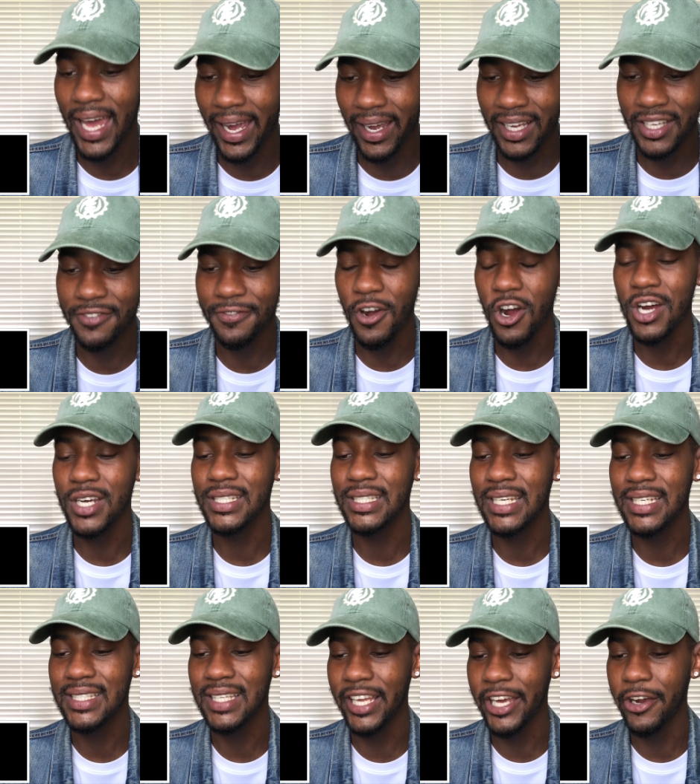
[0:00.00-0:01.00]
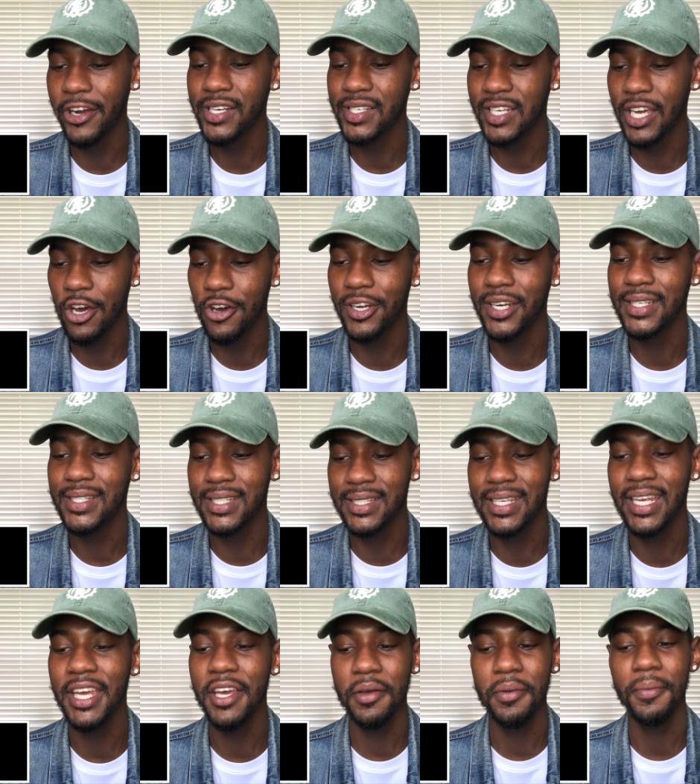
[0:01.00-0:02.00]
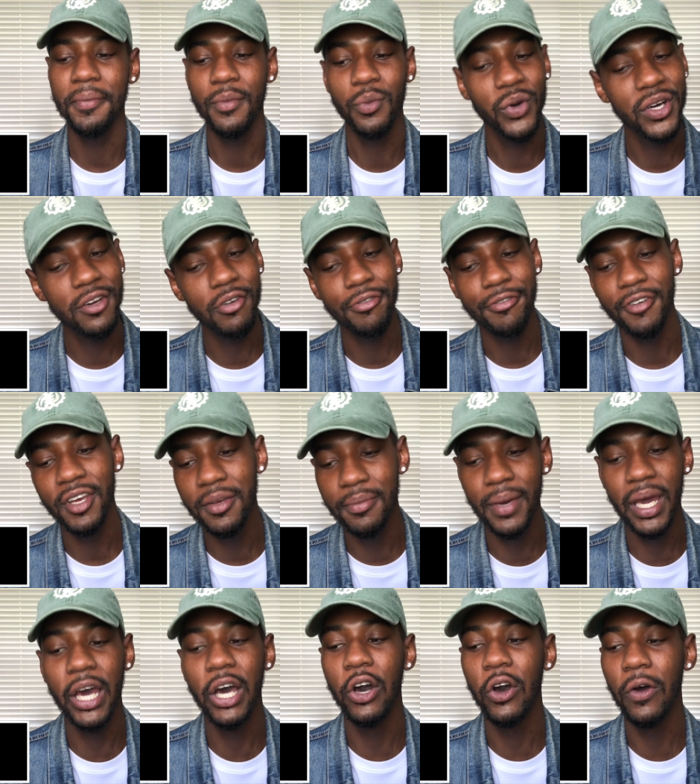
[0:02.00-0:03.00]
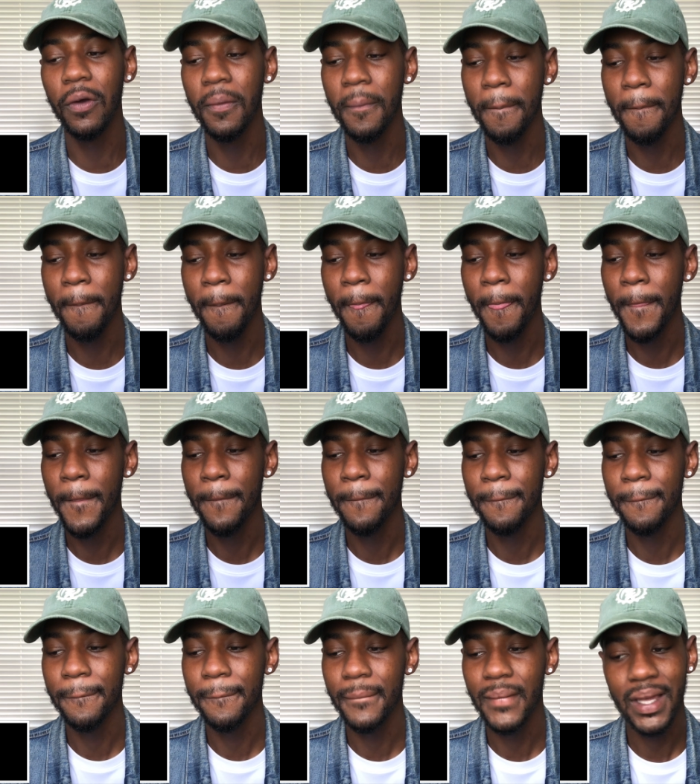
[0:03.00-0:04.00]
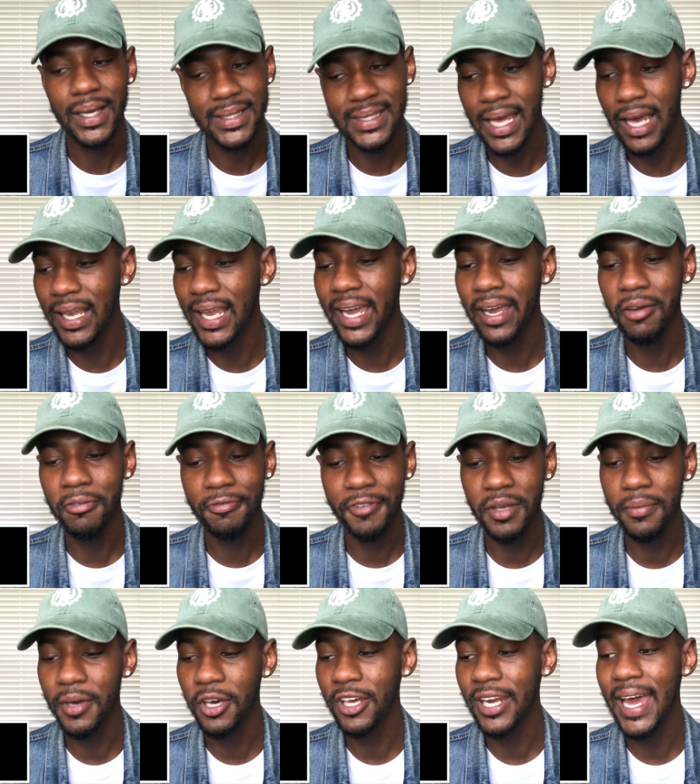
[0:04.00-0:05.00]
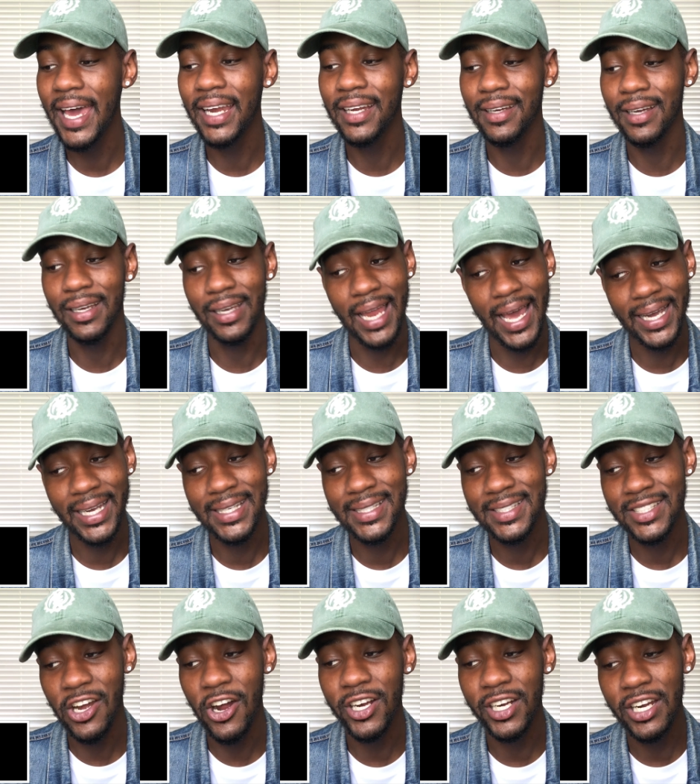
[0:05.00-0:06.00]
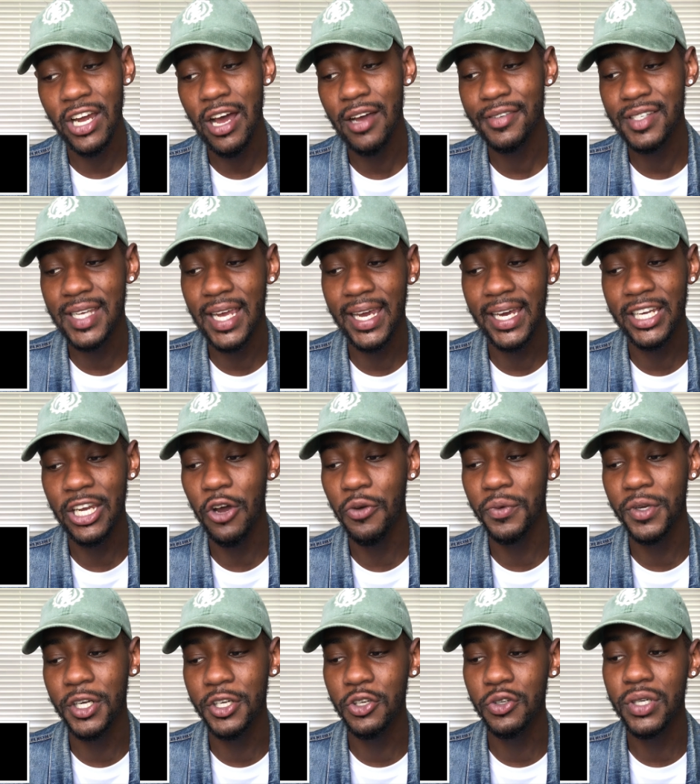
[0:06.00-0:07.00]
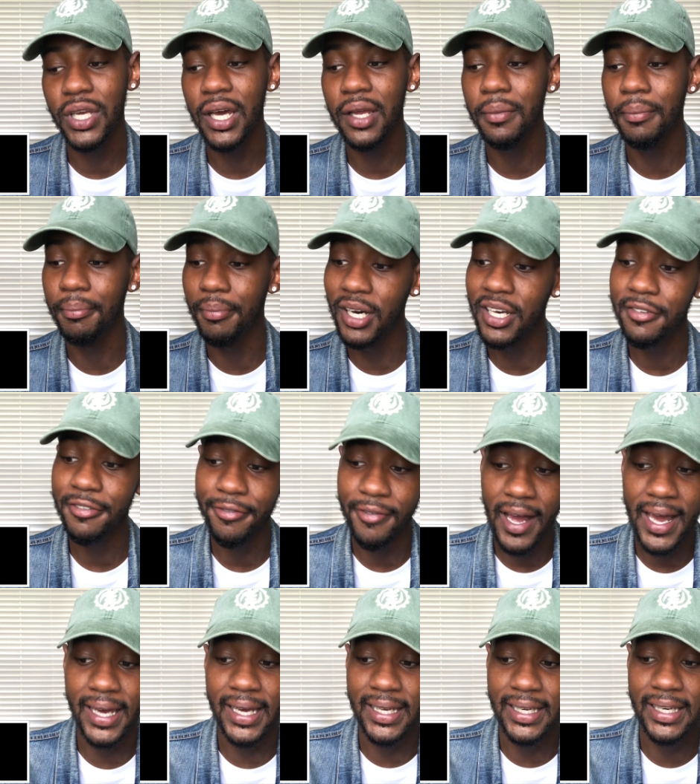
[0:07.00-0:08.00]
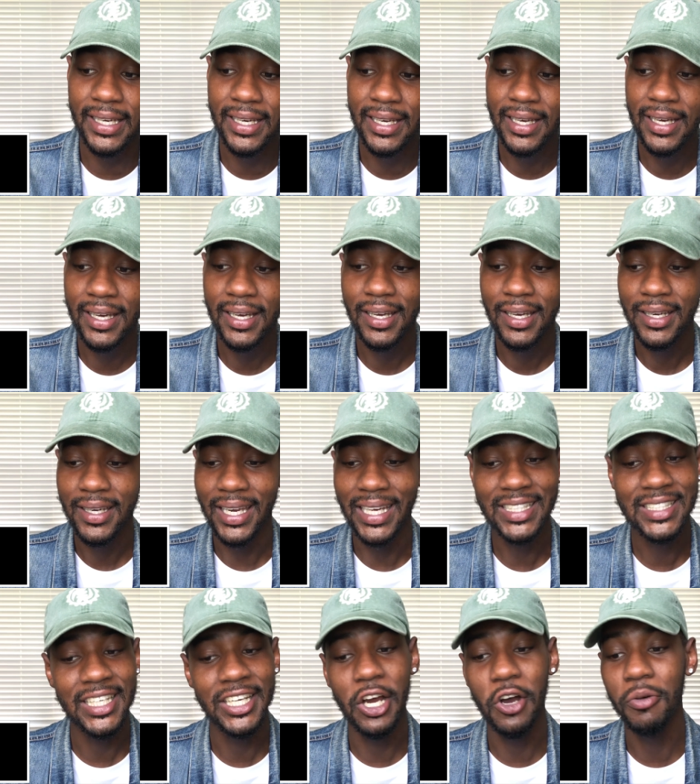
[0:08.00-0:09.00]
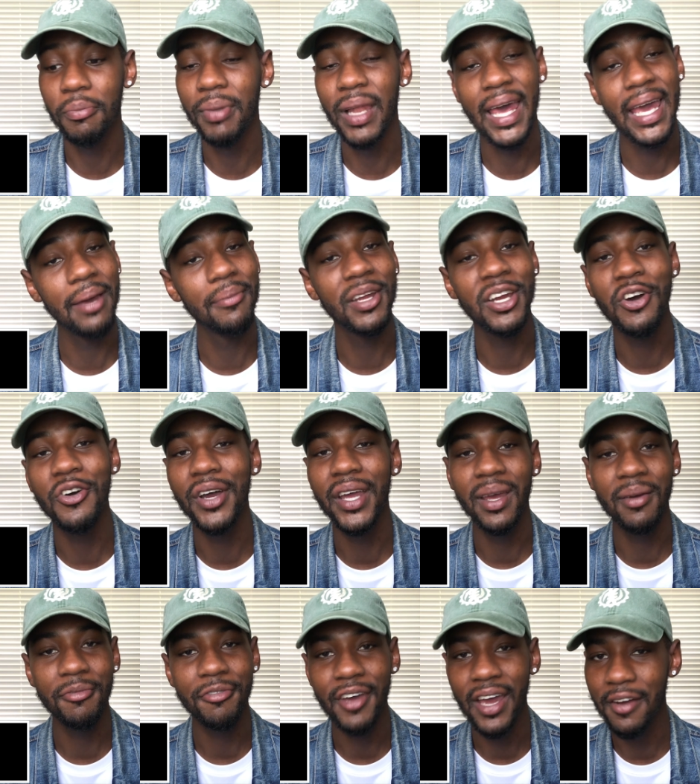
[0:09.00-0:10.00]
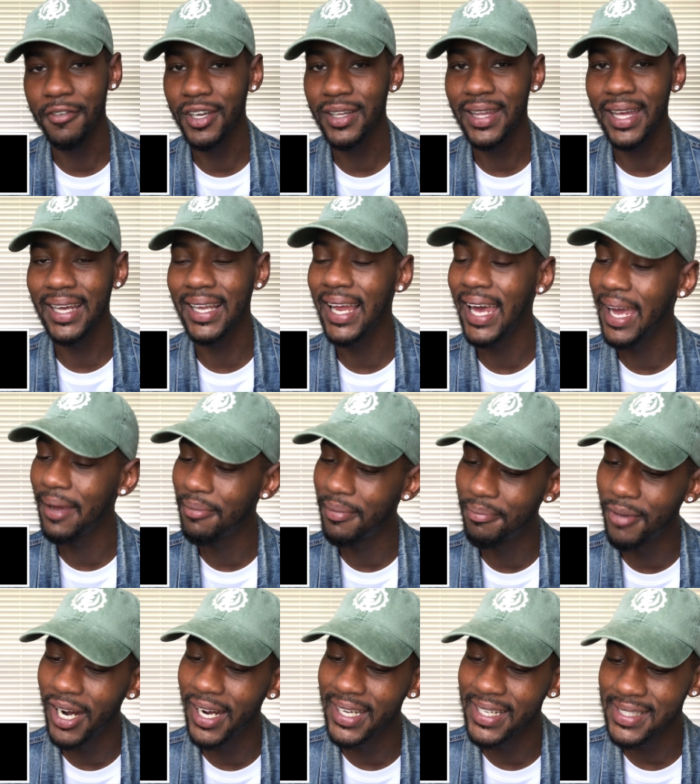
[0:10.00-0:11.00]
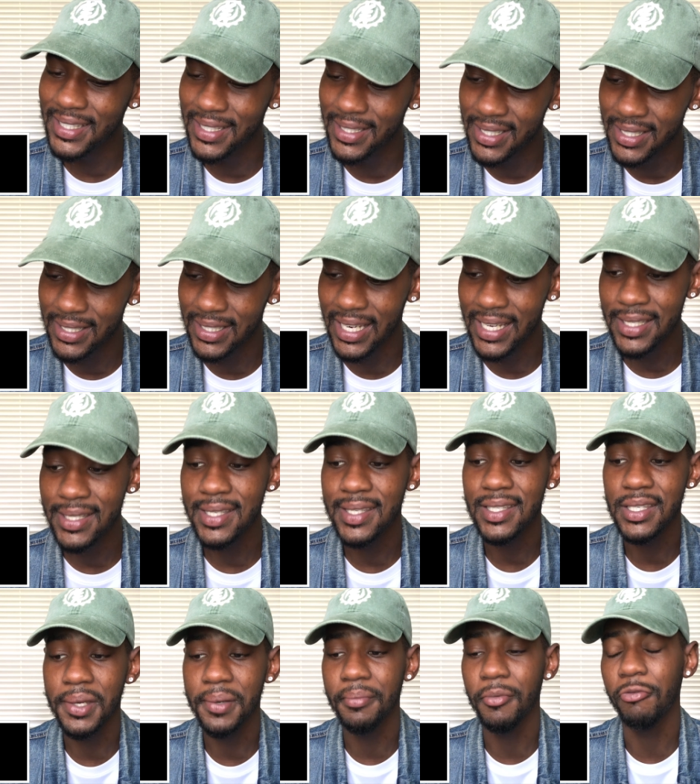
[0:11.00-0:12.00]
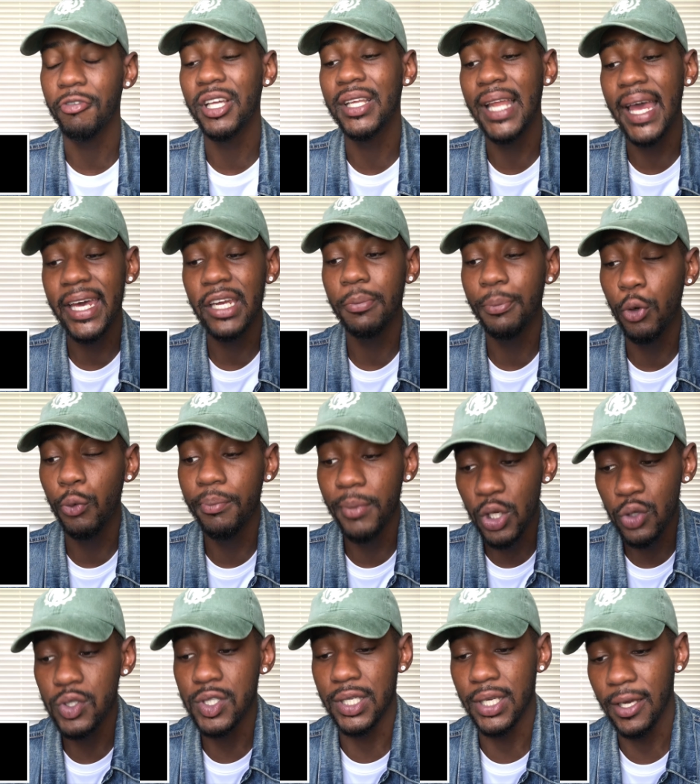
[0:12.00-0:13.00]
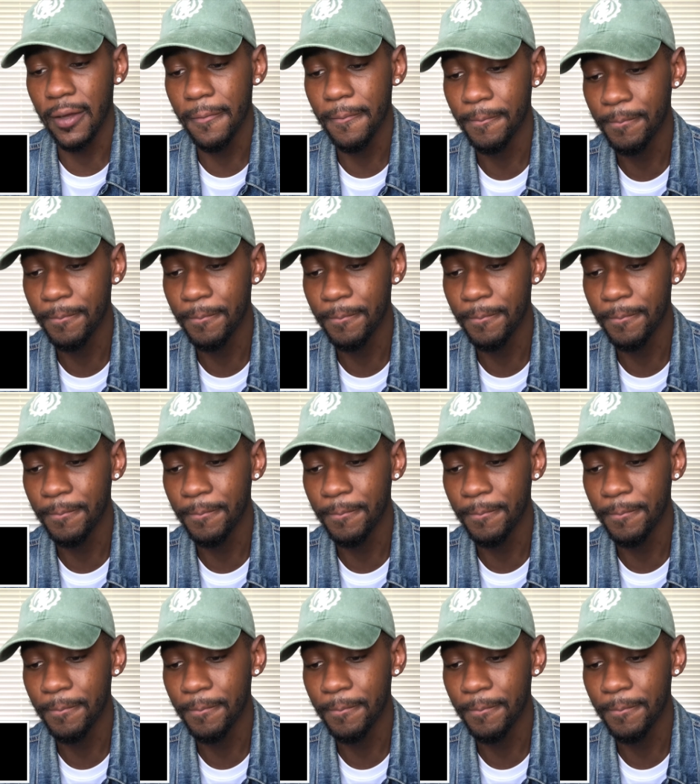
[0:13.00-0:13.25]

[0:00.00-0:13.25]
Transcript: Like as far as these lyrics go, this is him with a female. Sound like a female that, like he started off saying, don't want to do nothing but fight. Then she gonna blame it on him for everything. Like, bro, this is this is some relatable music.